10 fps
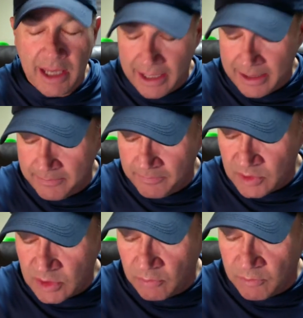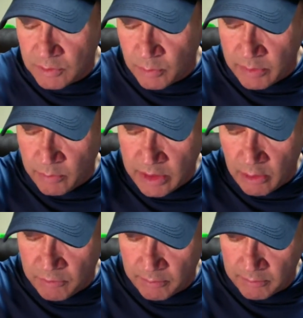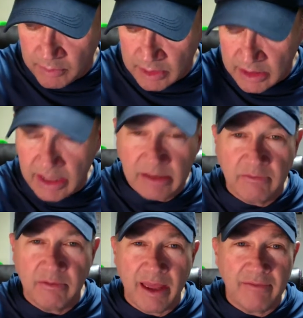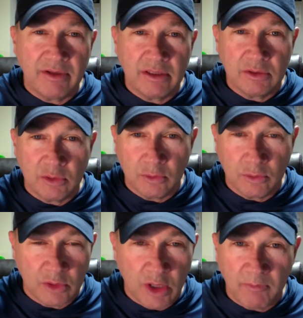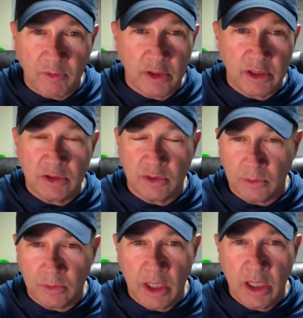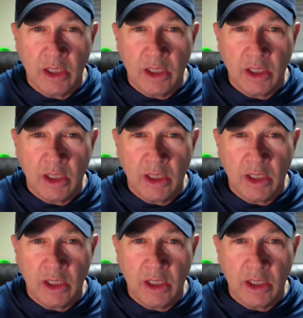Um, so we, we go from kingdom of heaven to comforted to